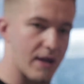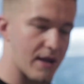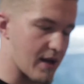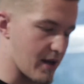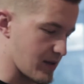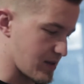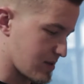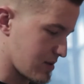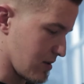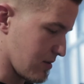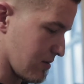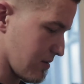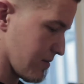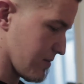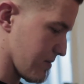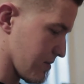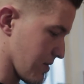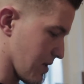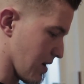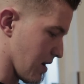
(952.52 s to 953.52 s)
Okay, so
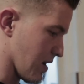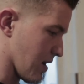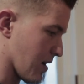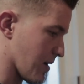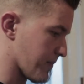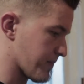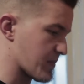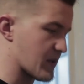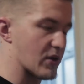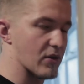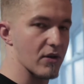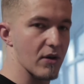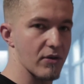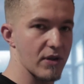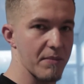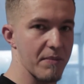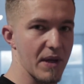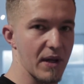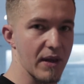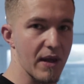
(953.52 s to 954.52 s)
you know the
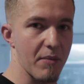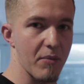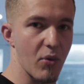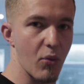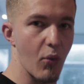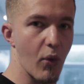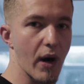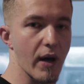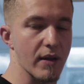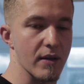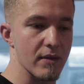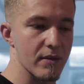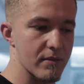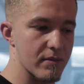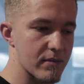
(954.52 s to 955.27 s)
meal number 1,